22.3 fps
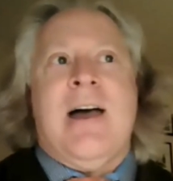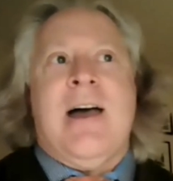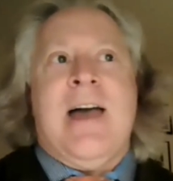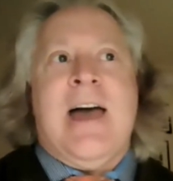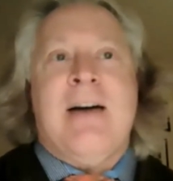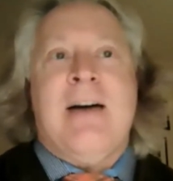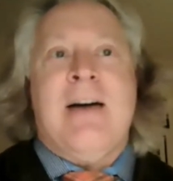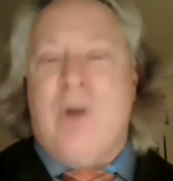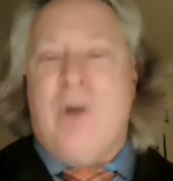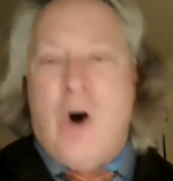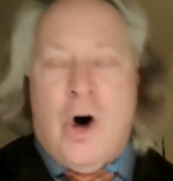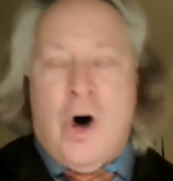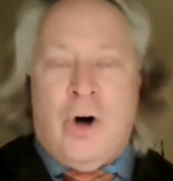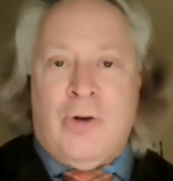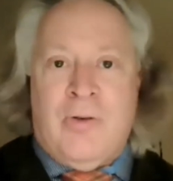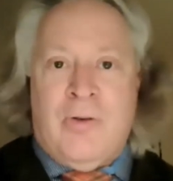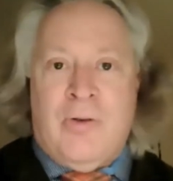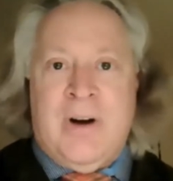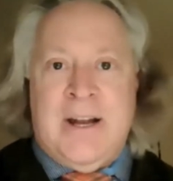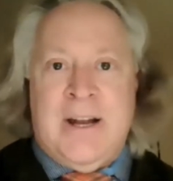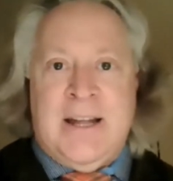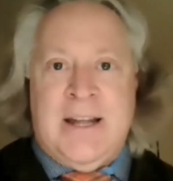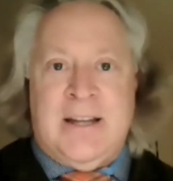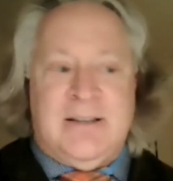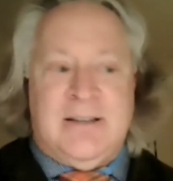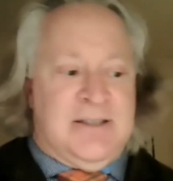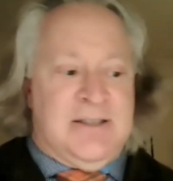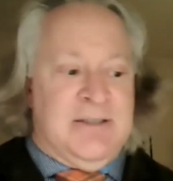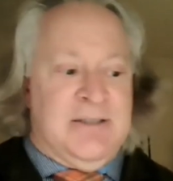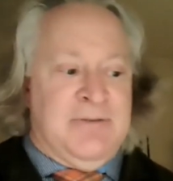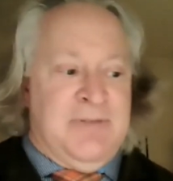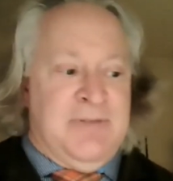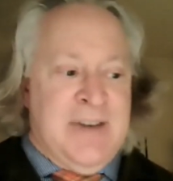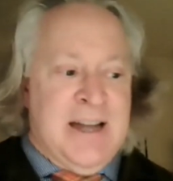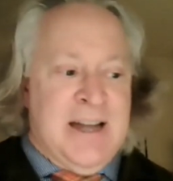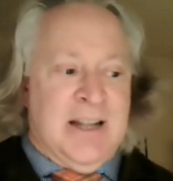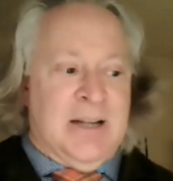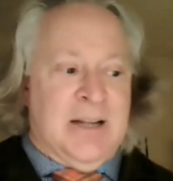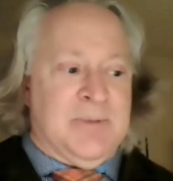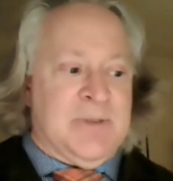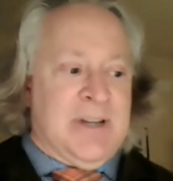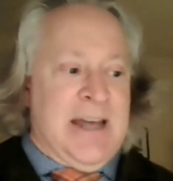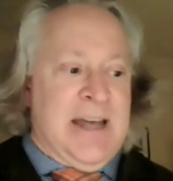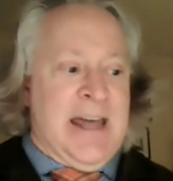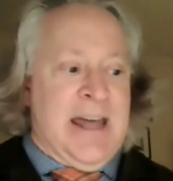have already
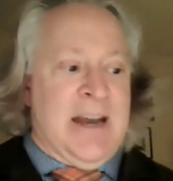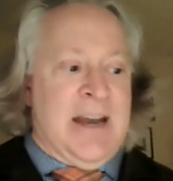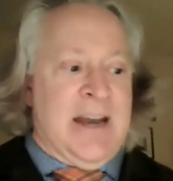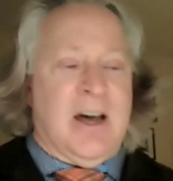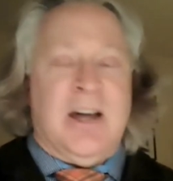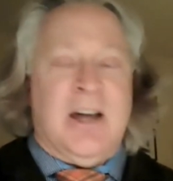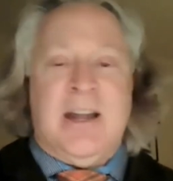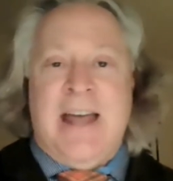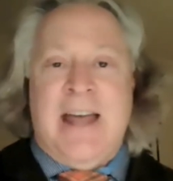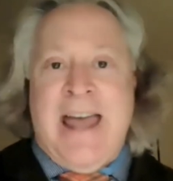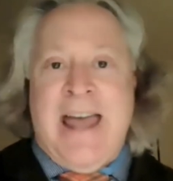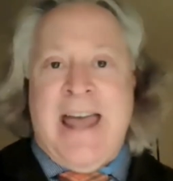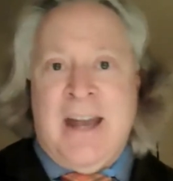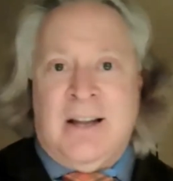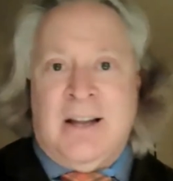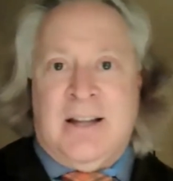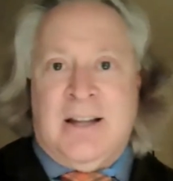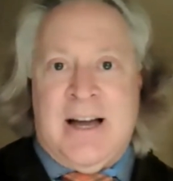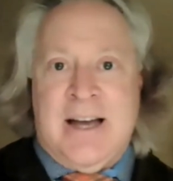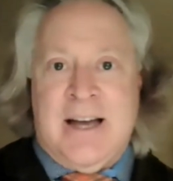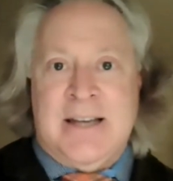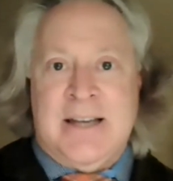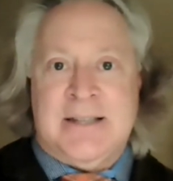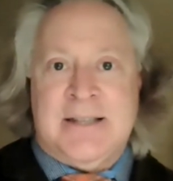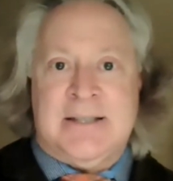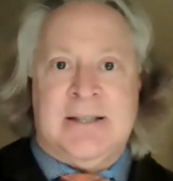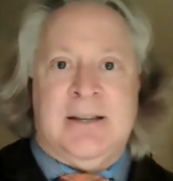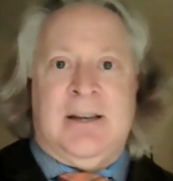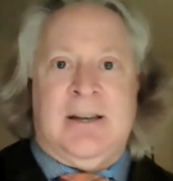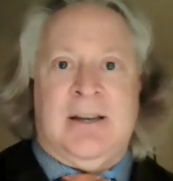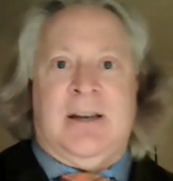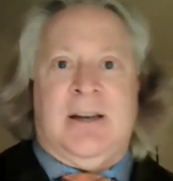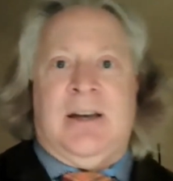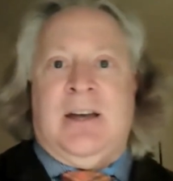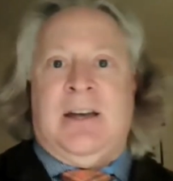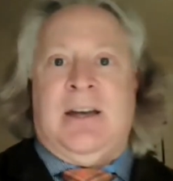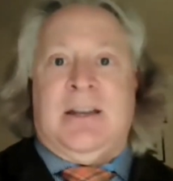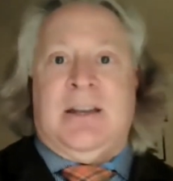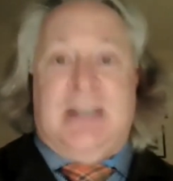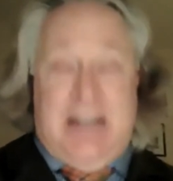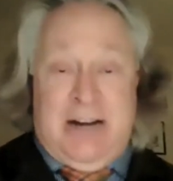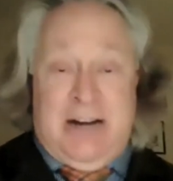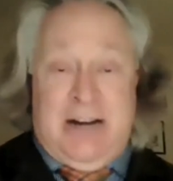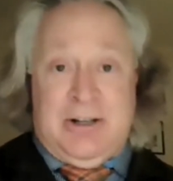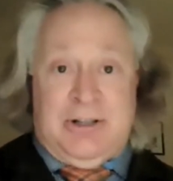developed and analyzed
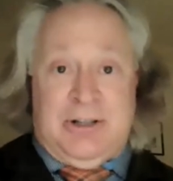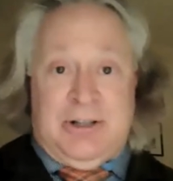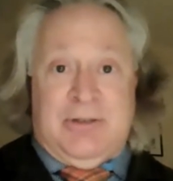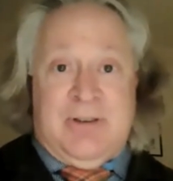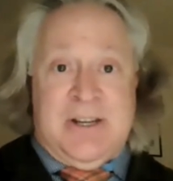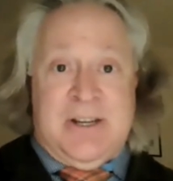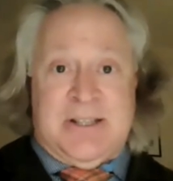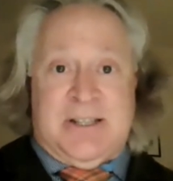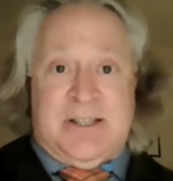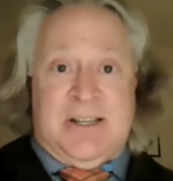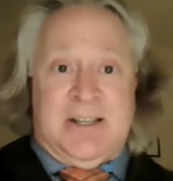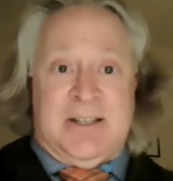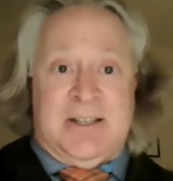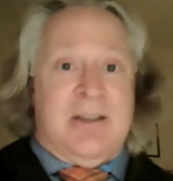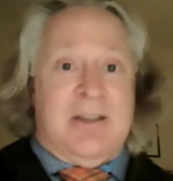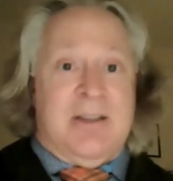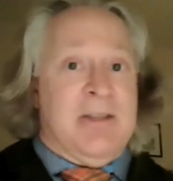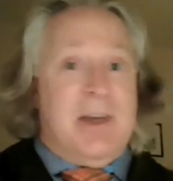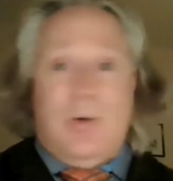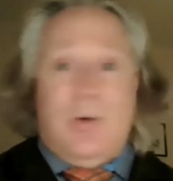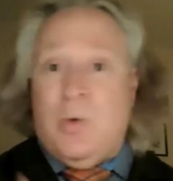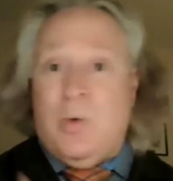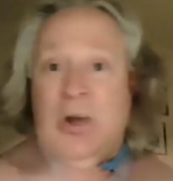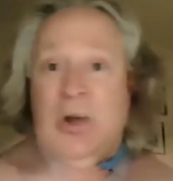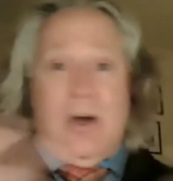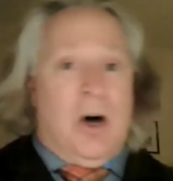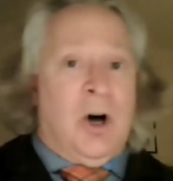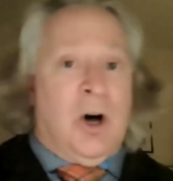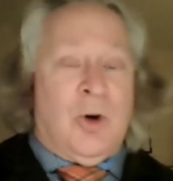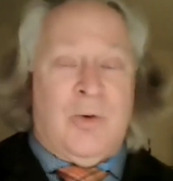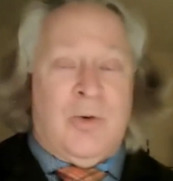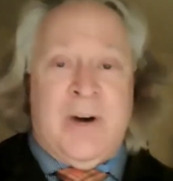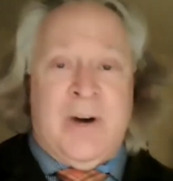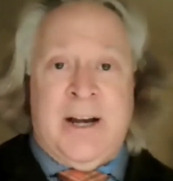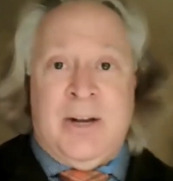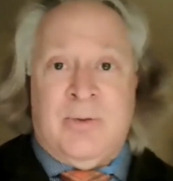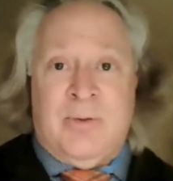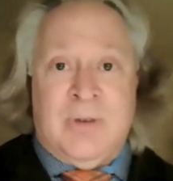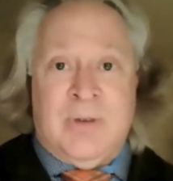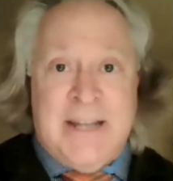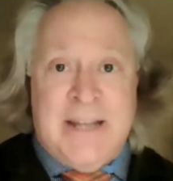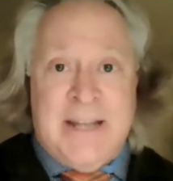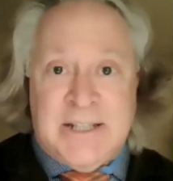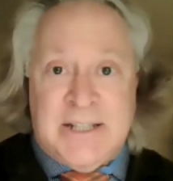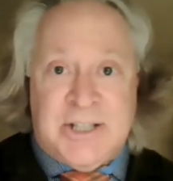characteristics that we already
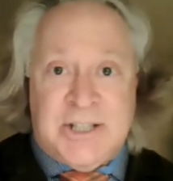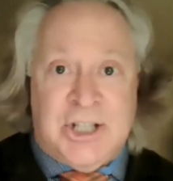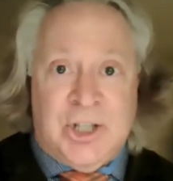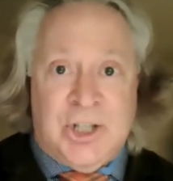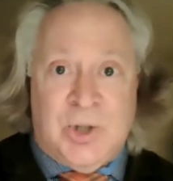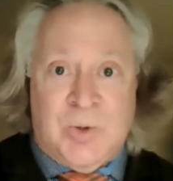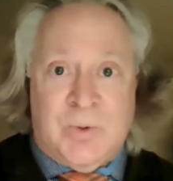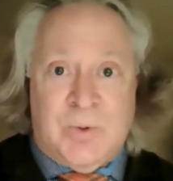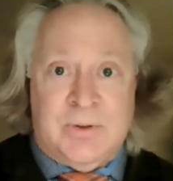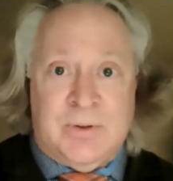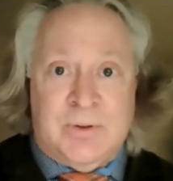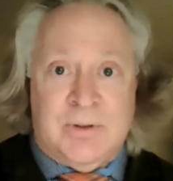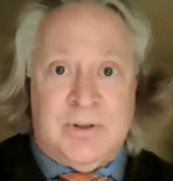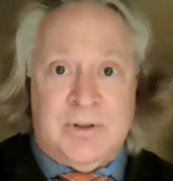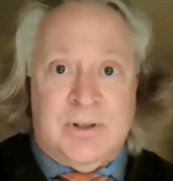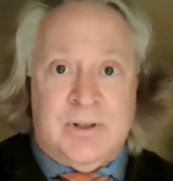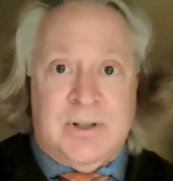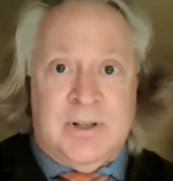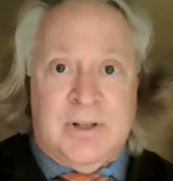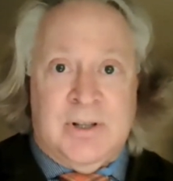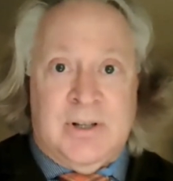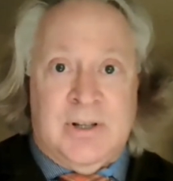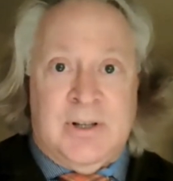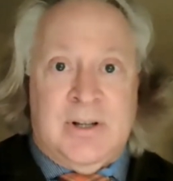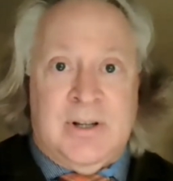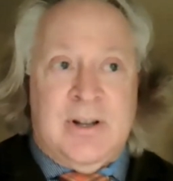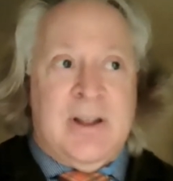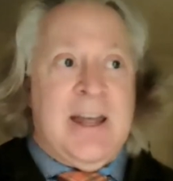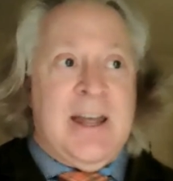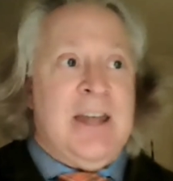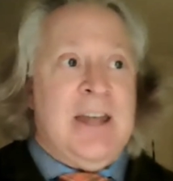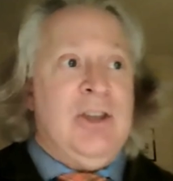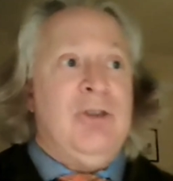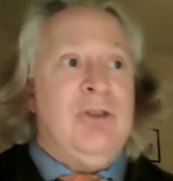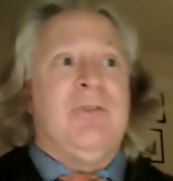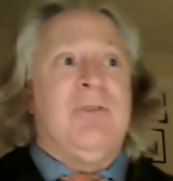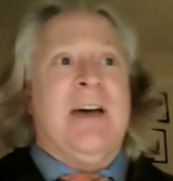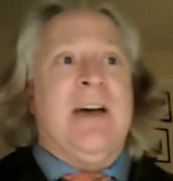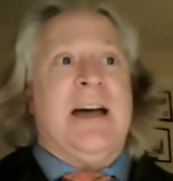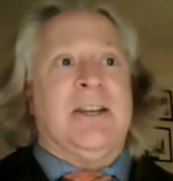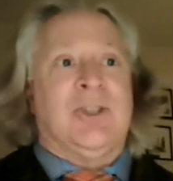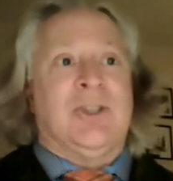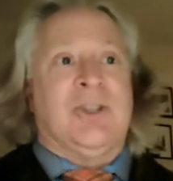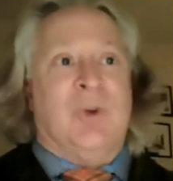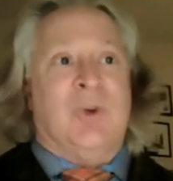relate to. You've
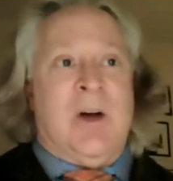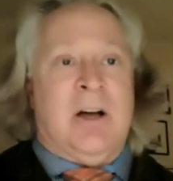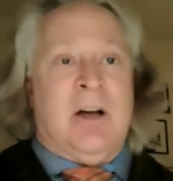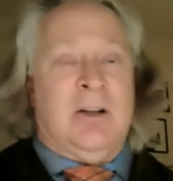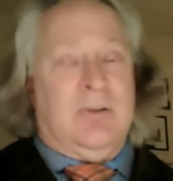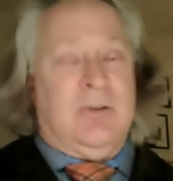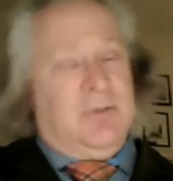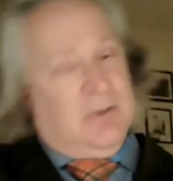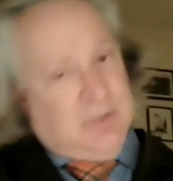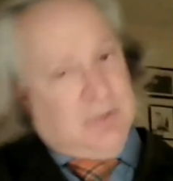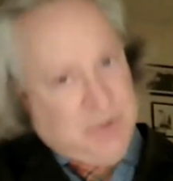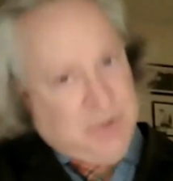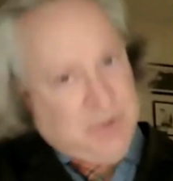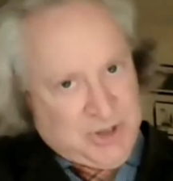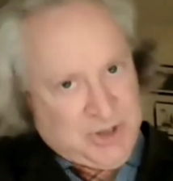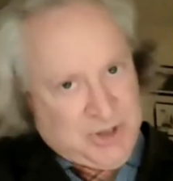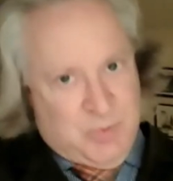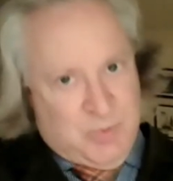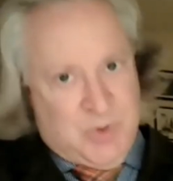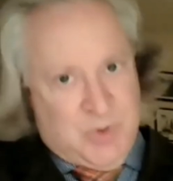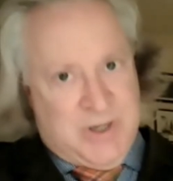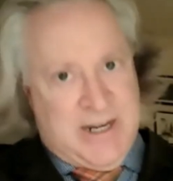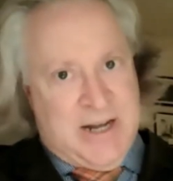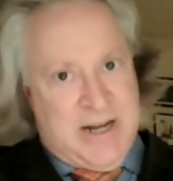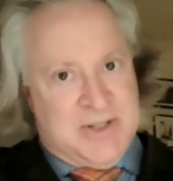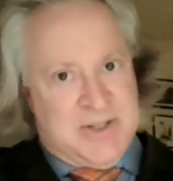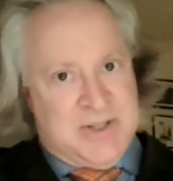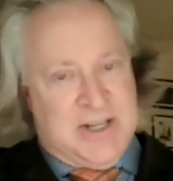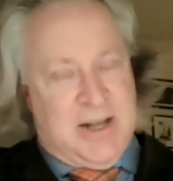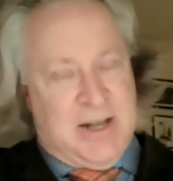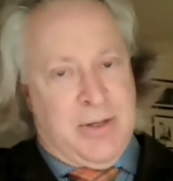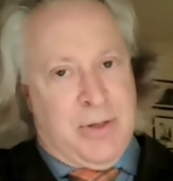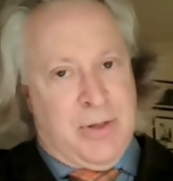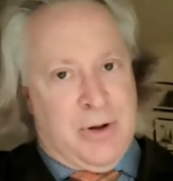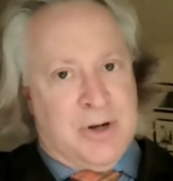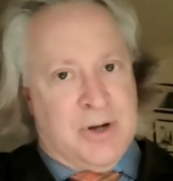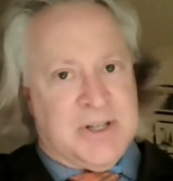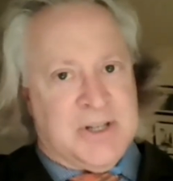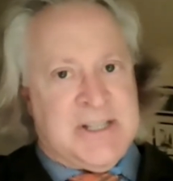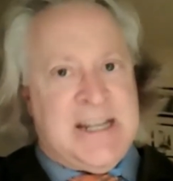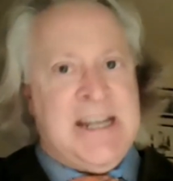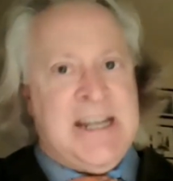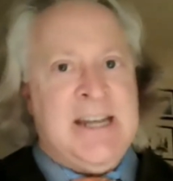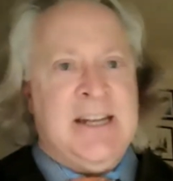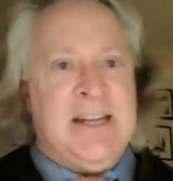got 12, some would now say
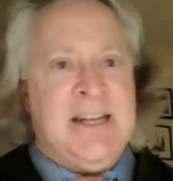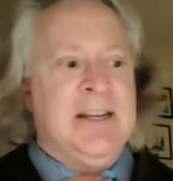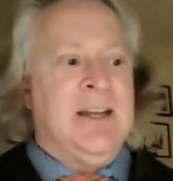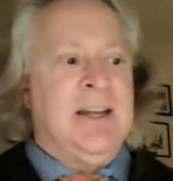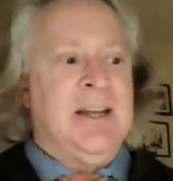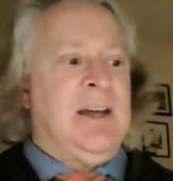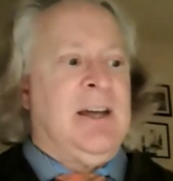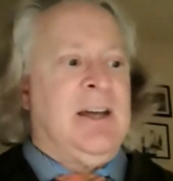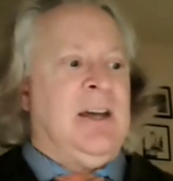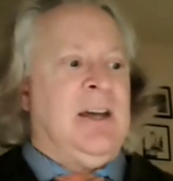13,